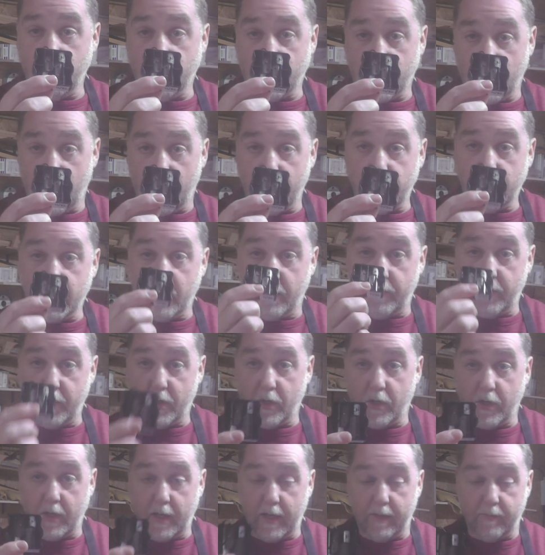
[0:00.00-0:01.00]
size. So if you've
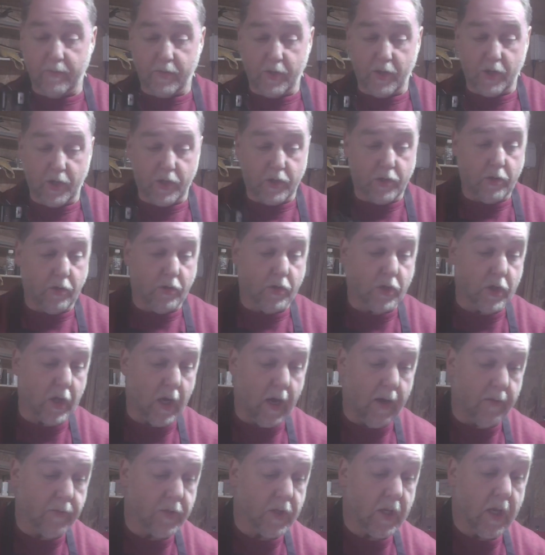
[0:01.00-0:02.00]
got the 11/32
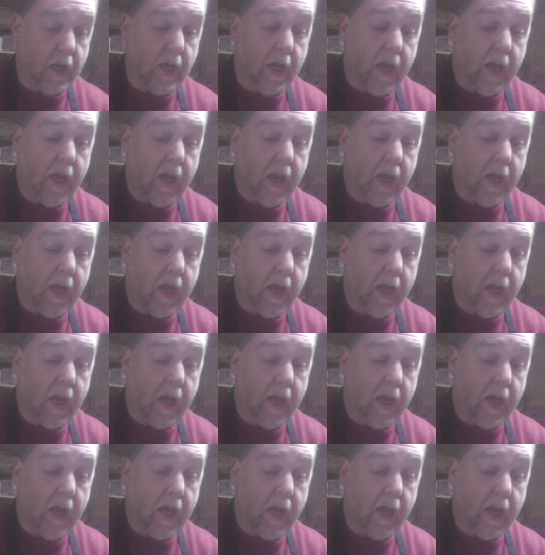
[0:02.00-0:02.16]
shafts,